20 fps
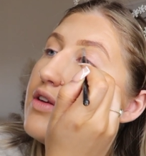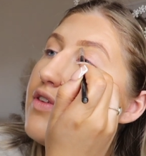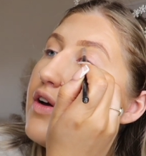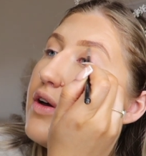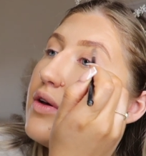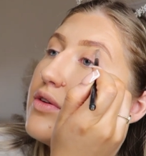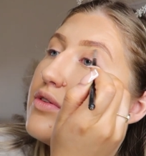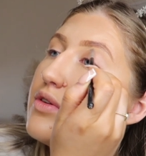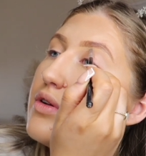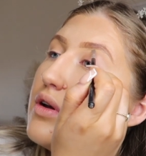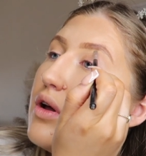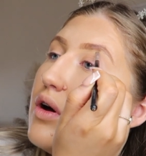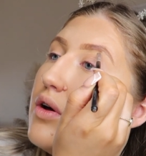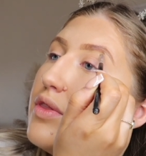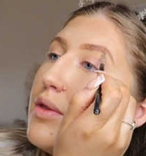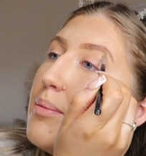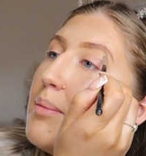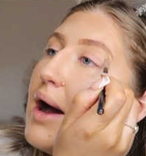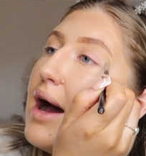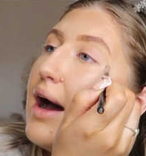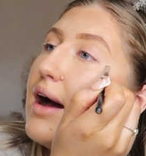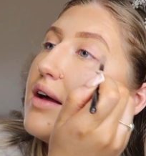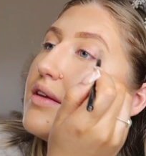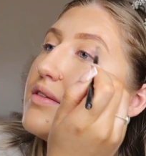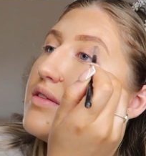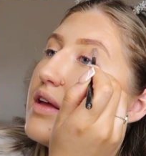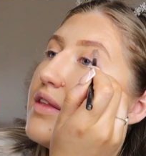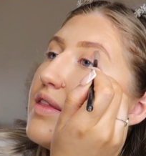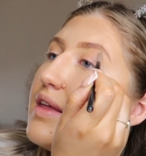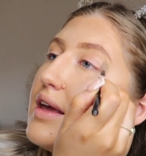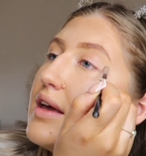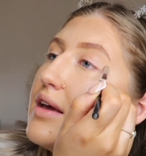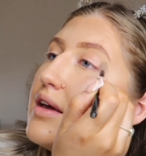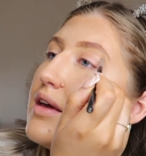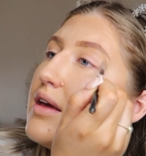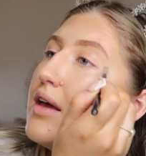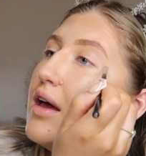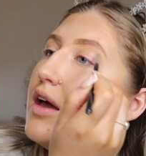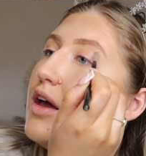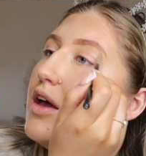focus a lot on the past. I
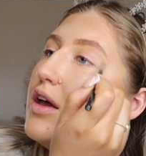think